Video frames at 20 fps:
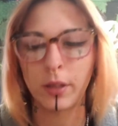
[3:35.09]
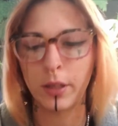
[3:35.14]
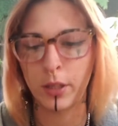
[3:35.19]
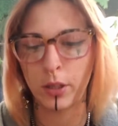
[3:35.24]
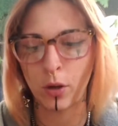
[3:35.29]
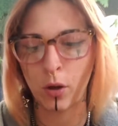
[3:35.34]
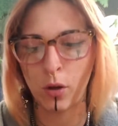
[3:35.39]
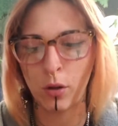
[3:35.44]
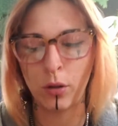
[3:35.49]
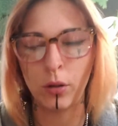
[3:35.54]

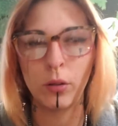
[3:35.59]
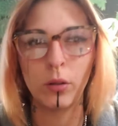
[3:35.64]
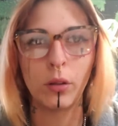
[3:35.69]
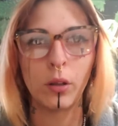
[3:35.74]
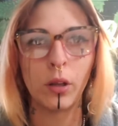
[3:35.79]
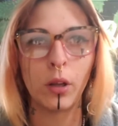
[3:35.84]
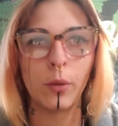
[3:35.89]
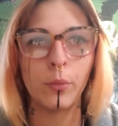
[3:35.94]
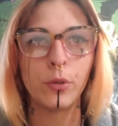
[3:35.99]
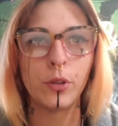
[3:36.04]
It's all
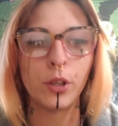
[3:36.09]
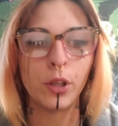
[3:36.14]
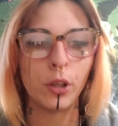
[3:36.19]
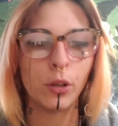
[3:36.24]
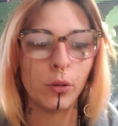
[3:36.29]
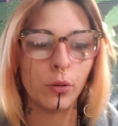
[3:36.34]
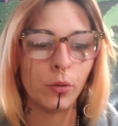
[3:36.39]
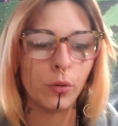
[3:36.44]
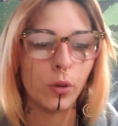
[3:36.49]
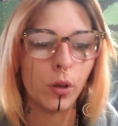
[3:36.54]
up to
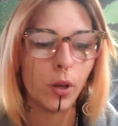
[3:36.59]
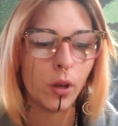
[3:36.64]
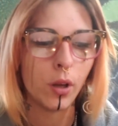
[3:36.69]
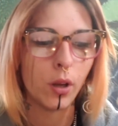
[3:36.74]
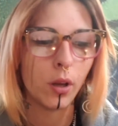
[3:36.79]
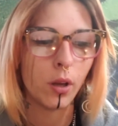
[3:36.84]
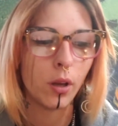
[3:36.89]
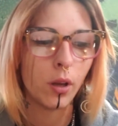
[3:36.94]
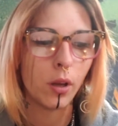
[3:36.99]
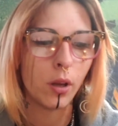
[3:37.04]
you.
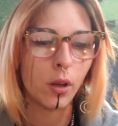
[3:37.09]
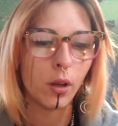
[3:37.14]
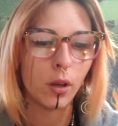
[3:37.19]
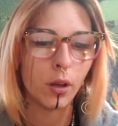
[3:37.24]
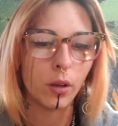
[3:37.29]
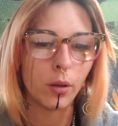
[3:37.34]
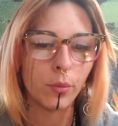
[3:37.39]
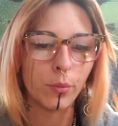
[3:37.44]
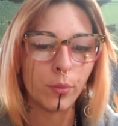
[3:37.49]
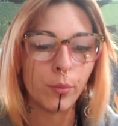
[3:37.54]

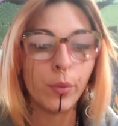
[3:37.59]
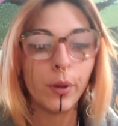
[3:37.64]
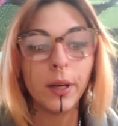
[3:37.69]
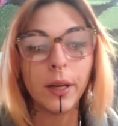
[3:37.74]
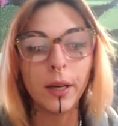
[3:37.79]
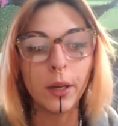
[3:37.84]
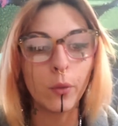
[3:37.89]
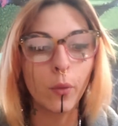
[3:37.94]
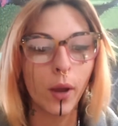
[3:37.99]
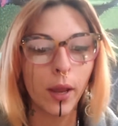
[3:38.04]
But
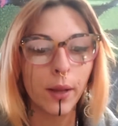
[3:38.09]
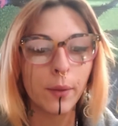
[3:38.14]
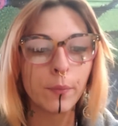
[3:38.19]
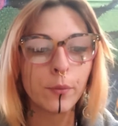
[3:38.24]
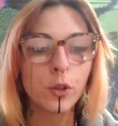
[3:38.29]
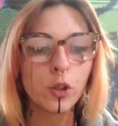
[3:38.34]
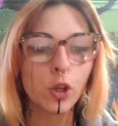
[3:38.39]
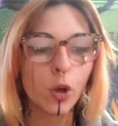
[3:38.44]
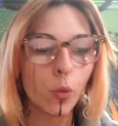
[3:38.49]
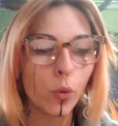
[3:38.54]
anyway,
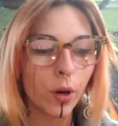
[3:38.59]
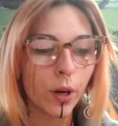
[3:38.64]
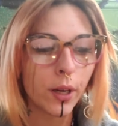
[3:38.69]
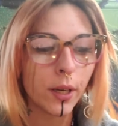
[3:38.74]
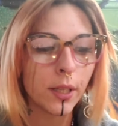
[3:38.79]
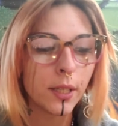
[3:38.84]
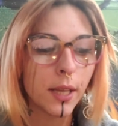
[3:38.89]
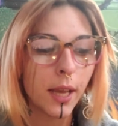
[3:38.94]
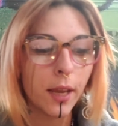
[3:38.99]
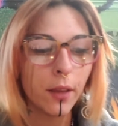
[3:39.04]
so we're
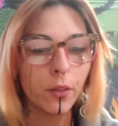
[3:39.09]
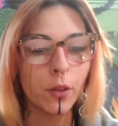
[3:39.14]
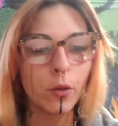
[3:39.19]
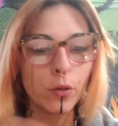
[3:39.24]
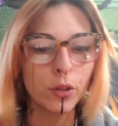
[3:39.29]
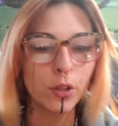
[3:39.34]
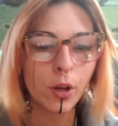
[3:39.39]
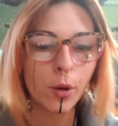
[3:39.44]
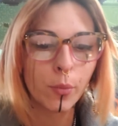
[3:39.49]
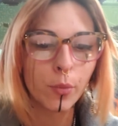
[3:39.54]
going to take
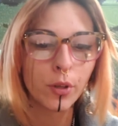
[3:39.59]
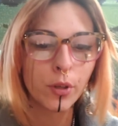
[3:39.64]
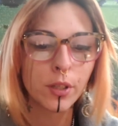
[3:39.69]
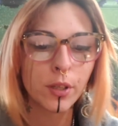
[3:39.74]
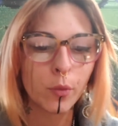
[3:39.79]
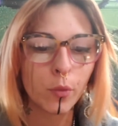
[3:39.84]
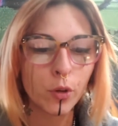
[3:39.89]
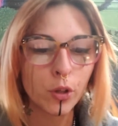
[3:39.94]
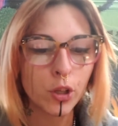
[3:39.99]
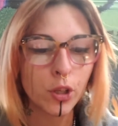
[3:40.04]
those numbers
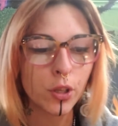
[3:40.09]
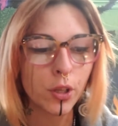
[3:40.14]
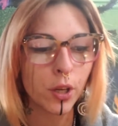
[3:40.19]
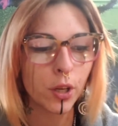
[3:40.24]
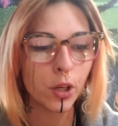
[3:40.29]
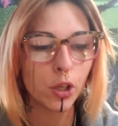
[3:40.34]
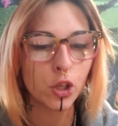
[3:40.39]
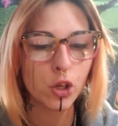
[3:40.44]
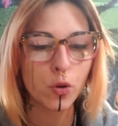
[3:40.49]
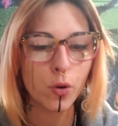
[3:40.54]
and we're just going
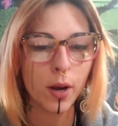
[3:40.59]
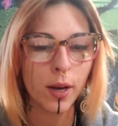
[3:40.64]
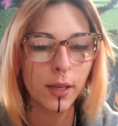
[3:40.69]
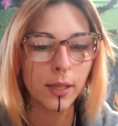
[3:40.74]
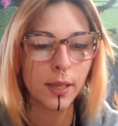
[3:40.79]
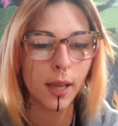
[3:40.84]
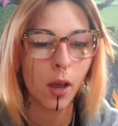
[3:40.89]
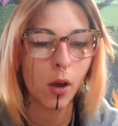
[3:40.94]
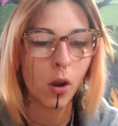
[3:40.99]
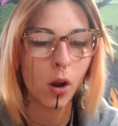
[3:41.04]
to
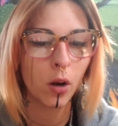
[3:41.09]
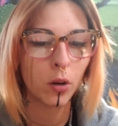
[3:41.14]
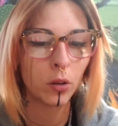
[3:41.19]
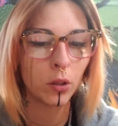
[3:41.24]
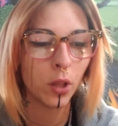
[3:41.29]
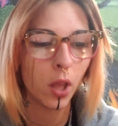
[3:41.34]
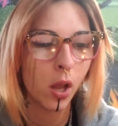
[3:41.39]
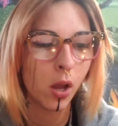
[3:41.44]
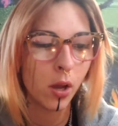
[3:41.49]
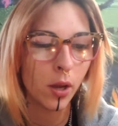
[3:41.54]
trace out our
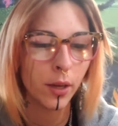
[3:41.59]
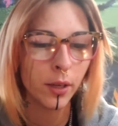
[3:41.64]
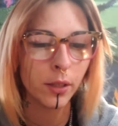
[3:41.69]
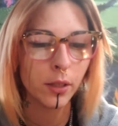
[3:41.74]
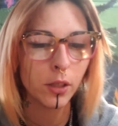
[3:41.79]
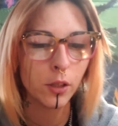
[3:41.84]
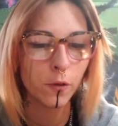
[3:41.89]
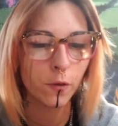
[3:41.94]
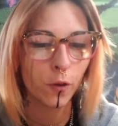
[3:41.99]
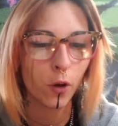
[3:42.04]

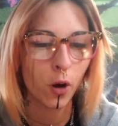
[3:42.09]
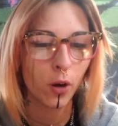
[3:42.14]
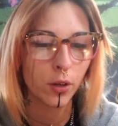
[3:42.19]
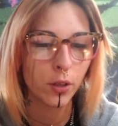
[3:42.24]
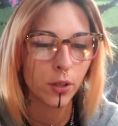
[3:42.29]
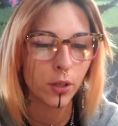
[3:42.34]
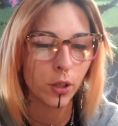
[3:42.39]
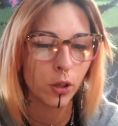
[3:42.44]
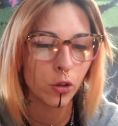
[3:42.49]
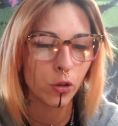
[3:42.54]
lines for our
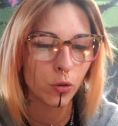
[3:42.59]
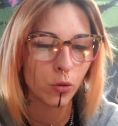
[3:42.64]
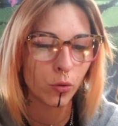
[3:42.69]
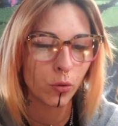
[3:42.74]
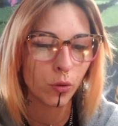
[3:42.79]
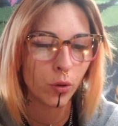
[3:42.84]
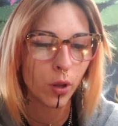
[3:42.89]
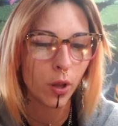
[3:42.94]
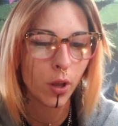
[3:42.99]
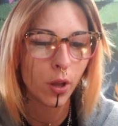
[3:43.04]

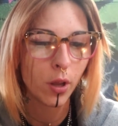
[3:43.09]
sigil.